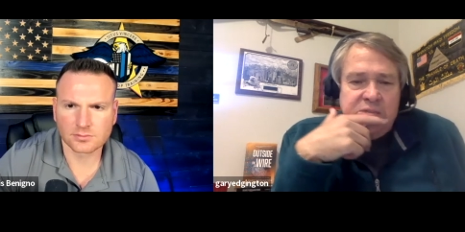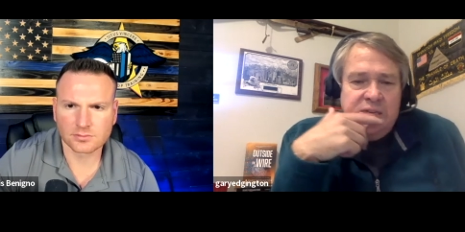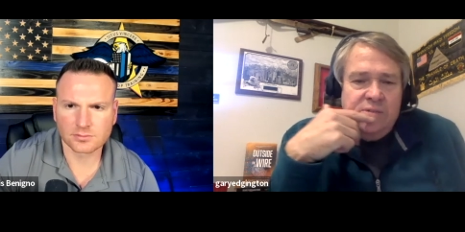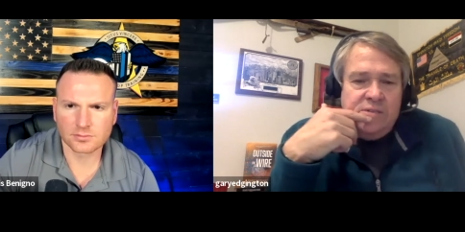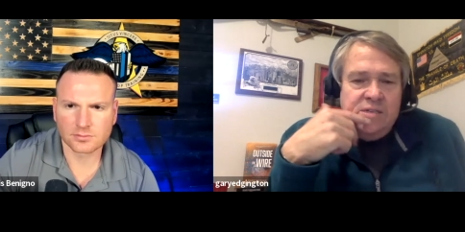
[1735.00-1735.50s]
Speaker 1: He
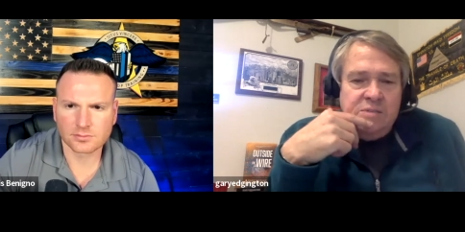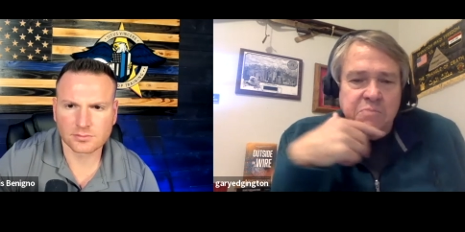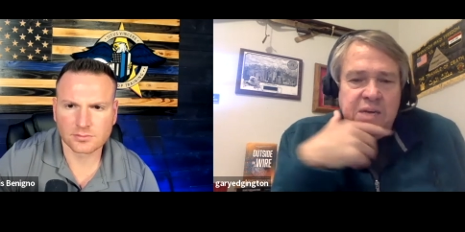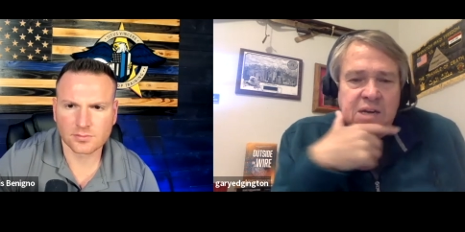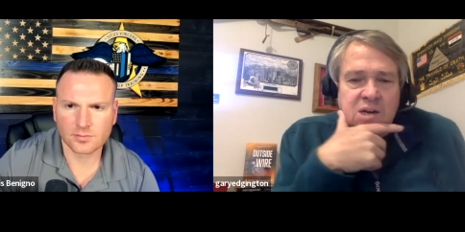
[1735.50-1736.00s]
was he's a
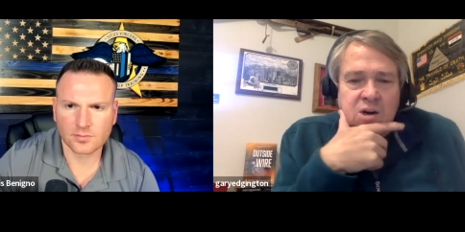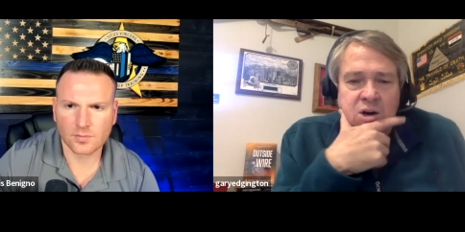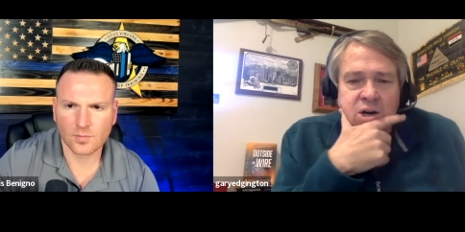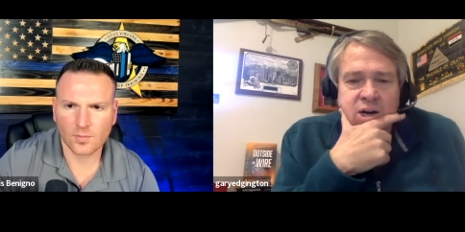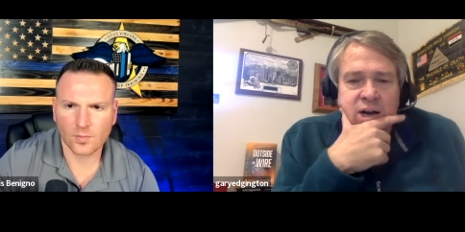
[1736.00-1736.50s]
big
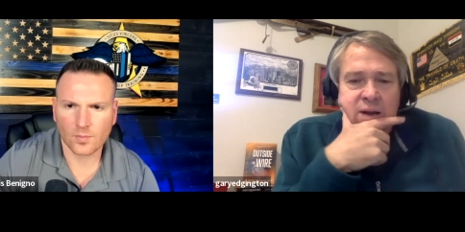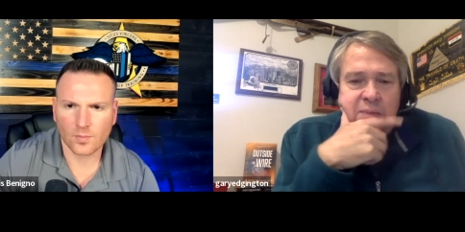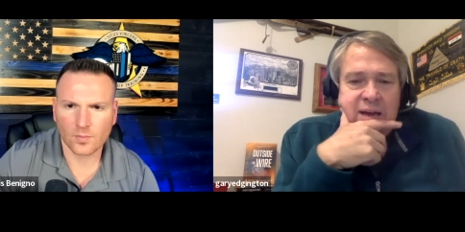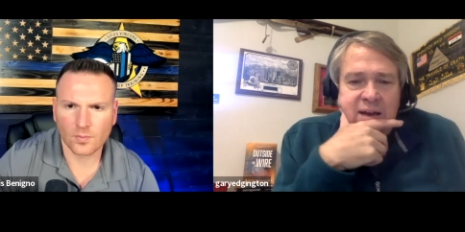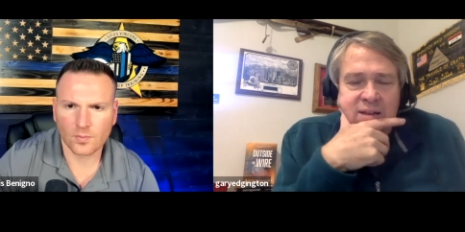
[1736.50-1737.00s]
car guy
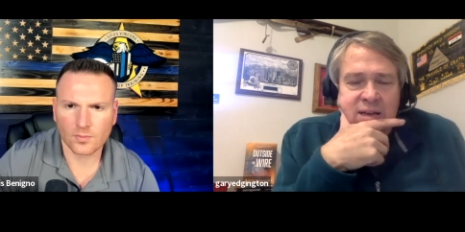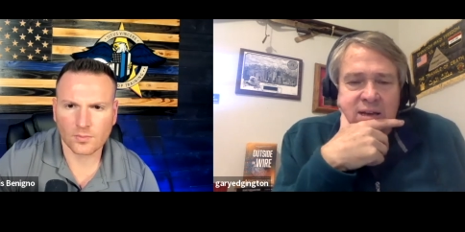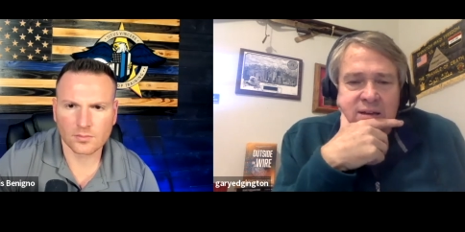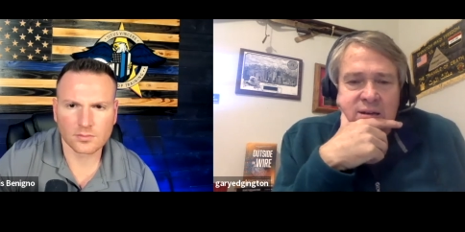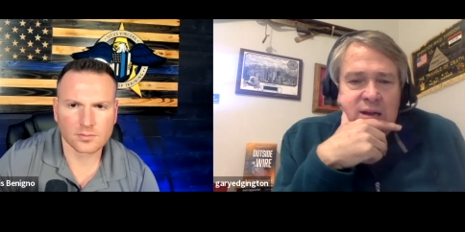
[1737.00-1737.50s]
back
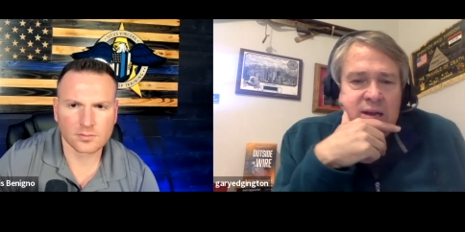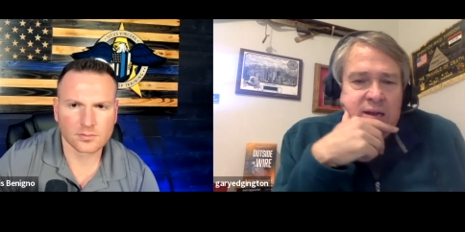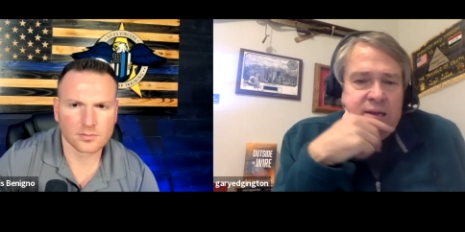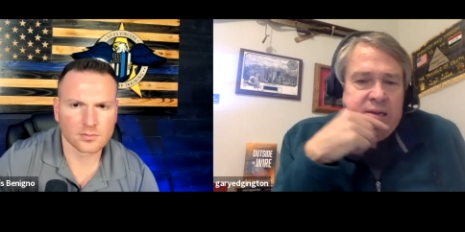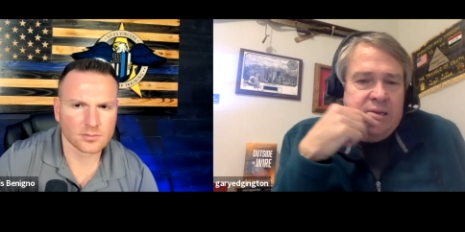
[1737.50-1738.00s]
then,
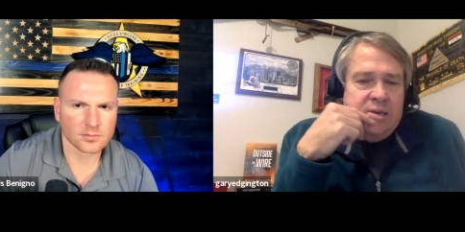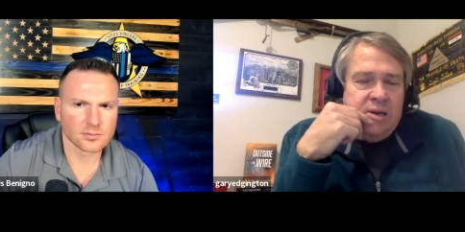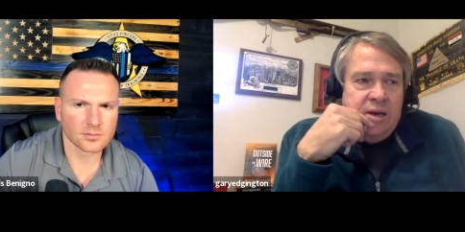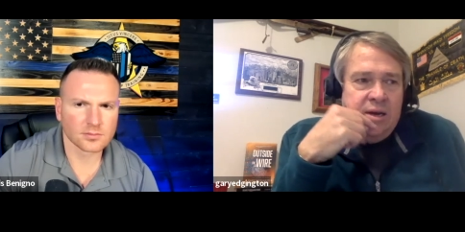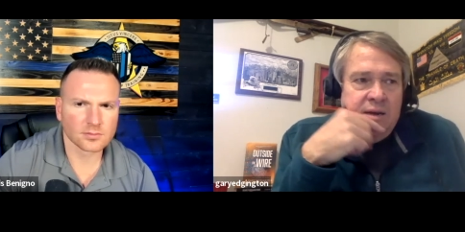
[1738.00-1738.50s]
and
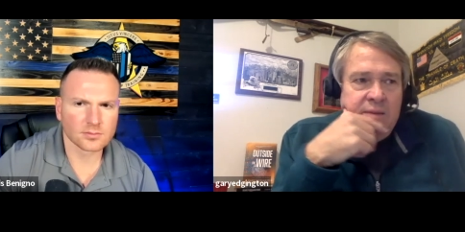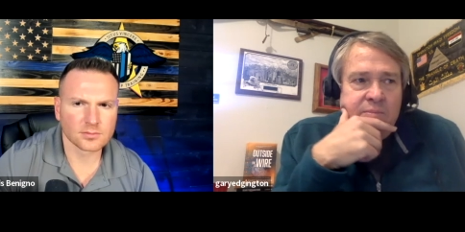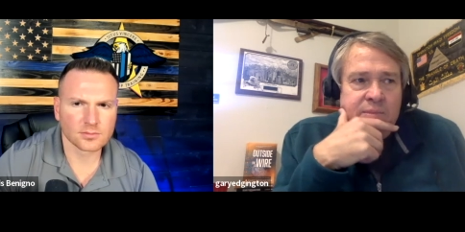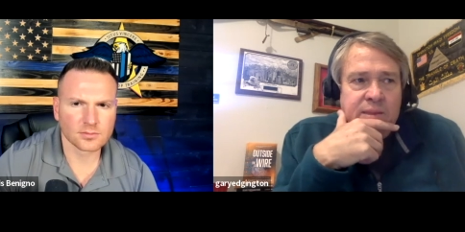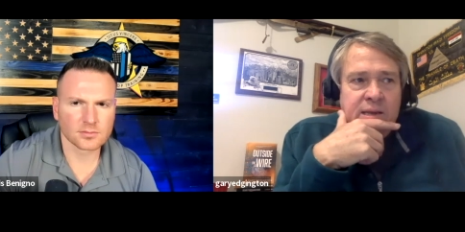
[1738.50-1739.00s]

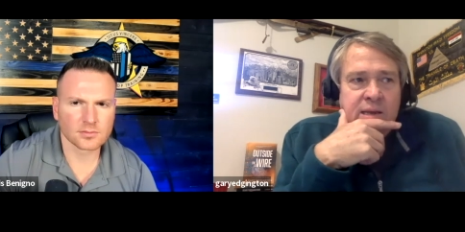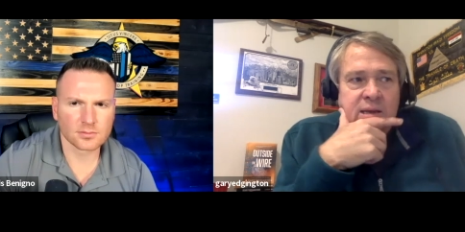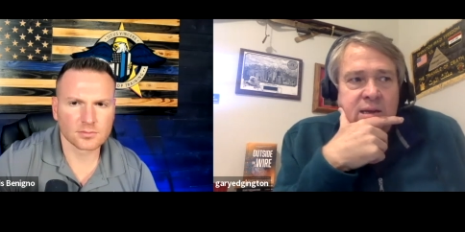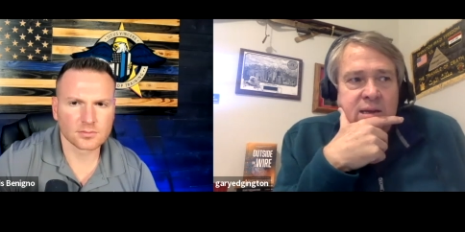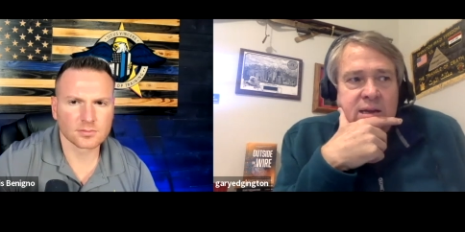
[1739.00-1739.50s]
um,
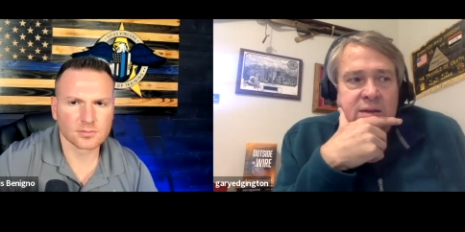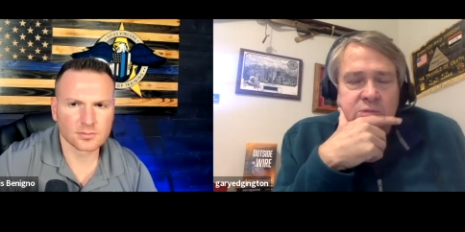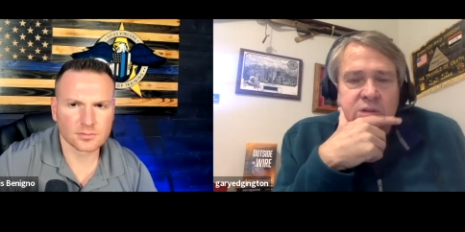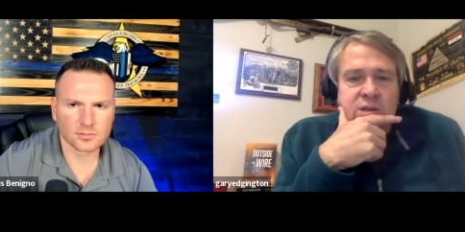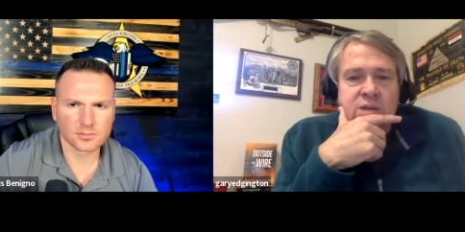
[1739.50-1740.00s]
he
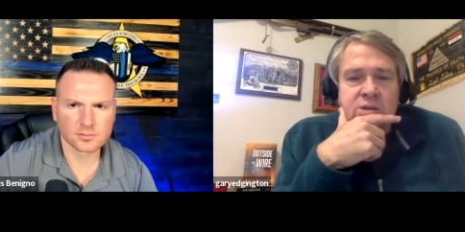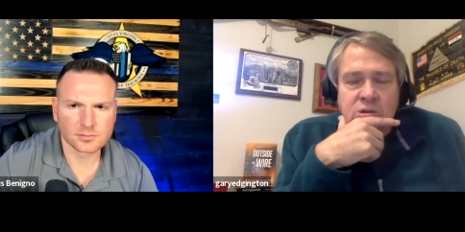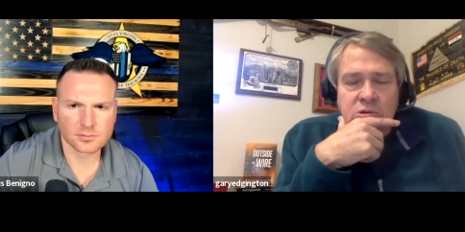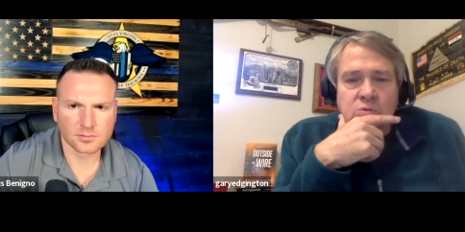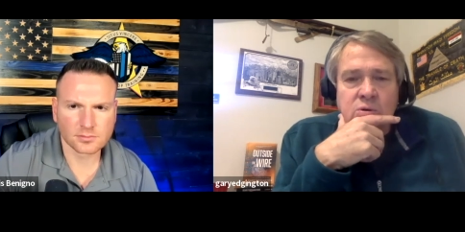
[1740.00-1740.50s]
really
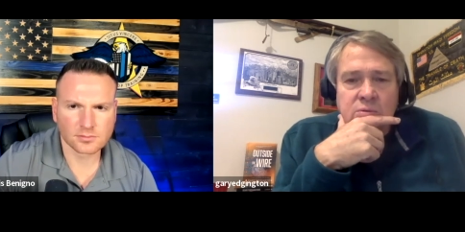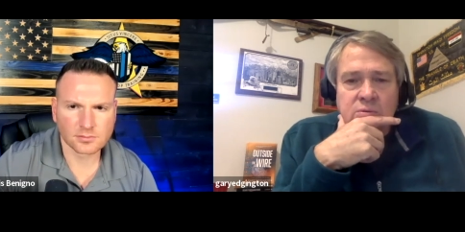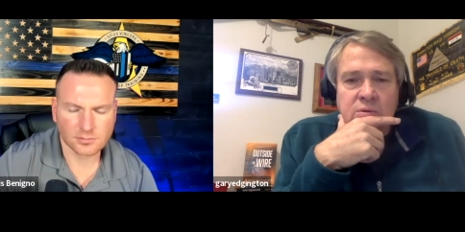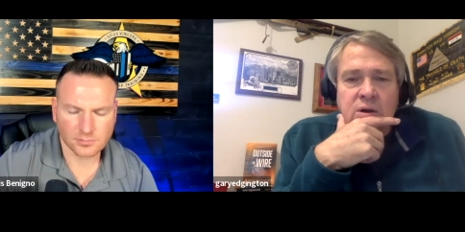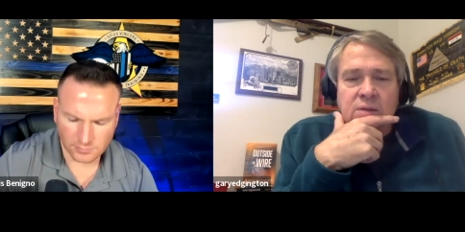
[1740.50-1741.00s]
knew
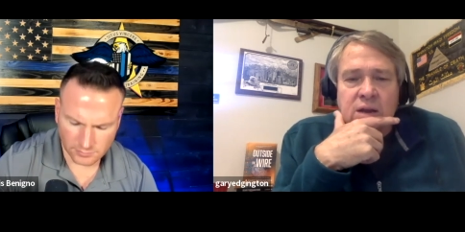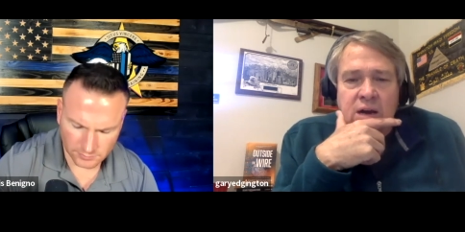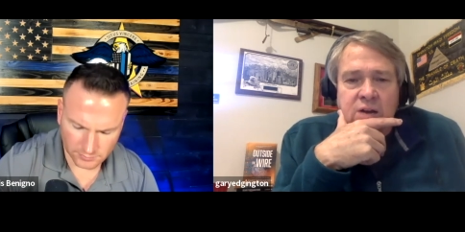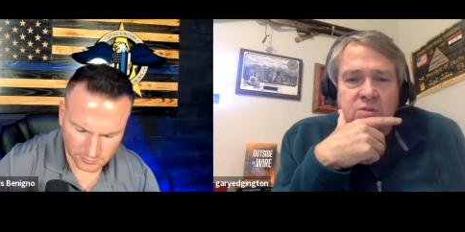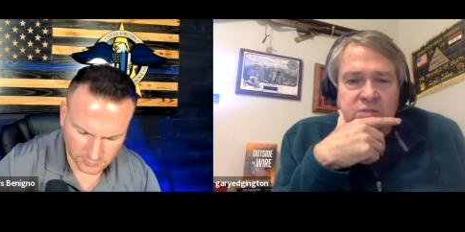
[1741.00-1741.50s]
the
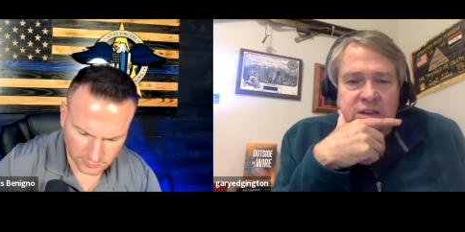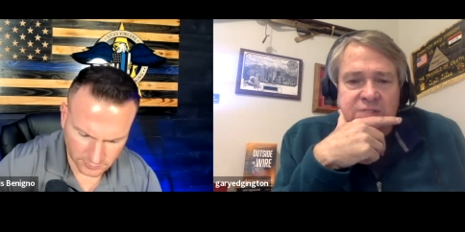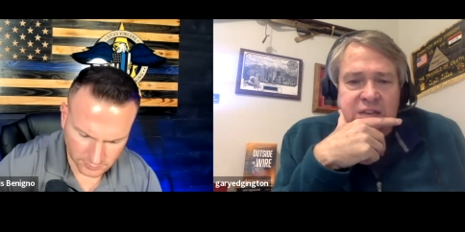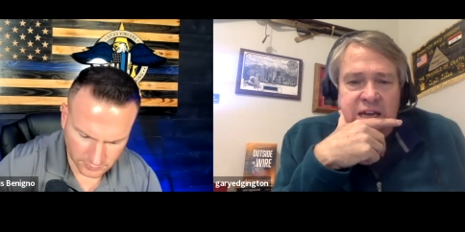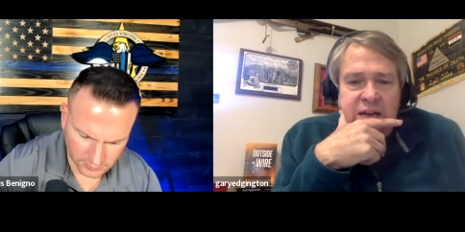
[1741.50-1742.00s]
auto
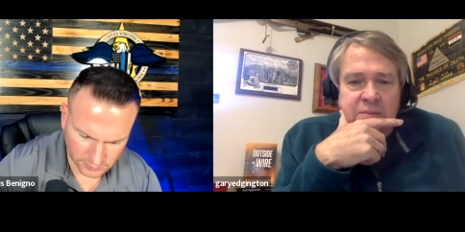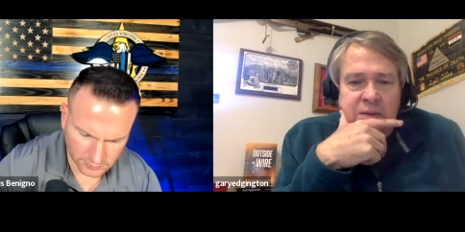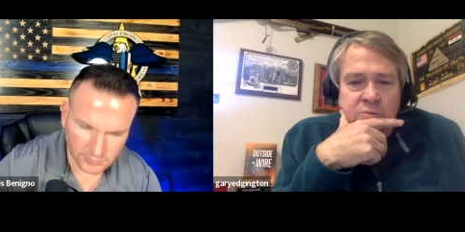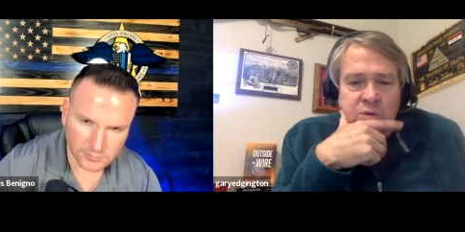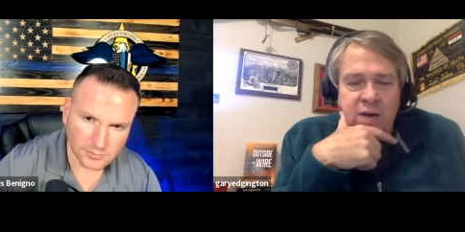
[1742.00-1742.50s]
theft game.
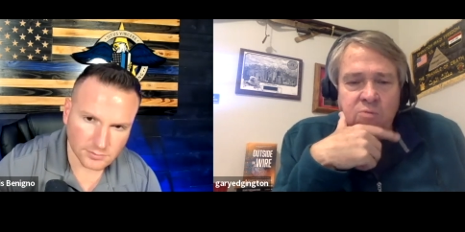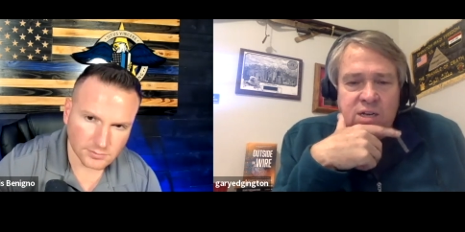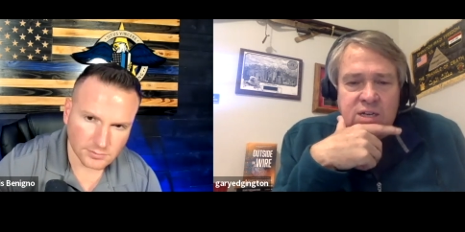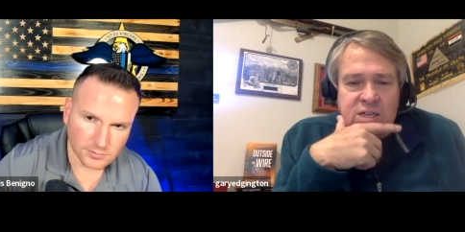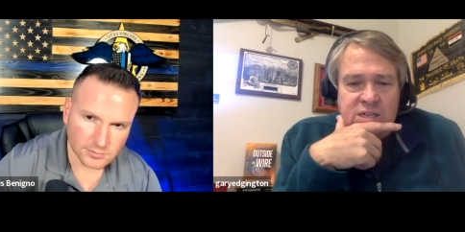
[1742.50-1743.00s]
And when I
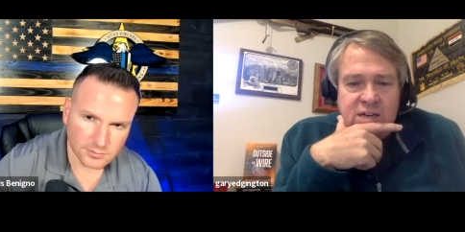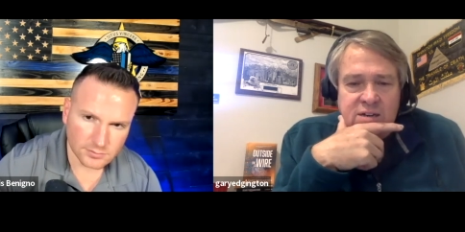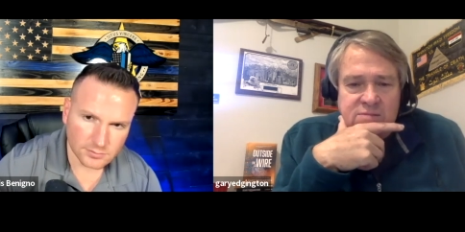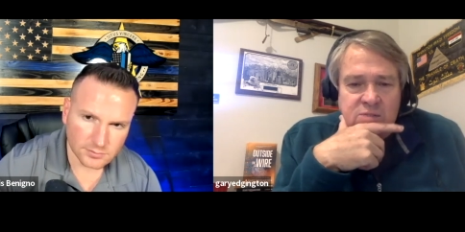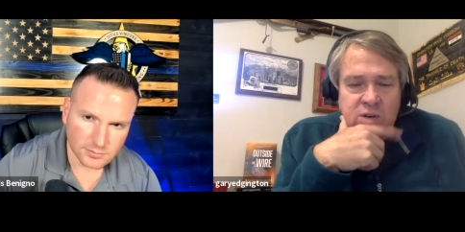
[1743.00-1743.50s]
went into
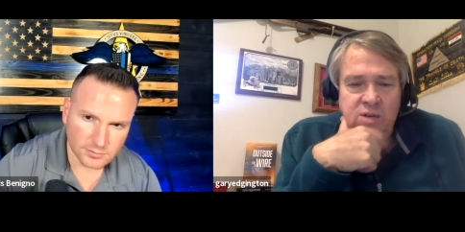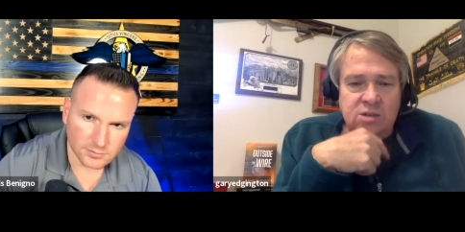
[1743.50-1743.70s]
detectives, I went into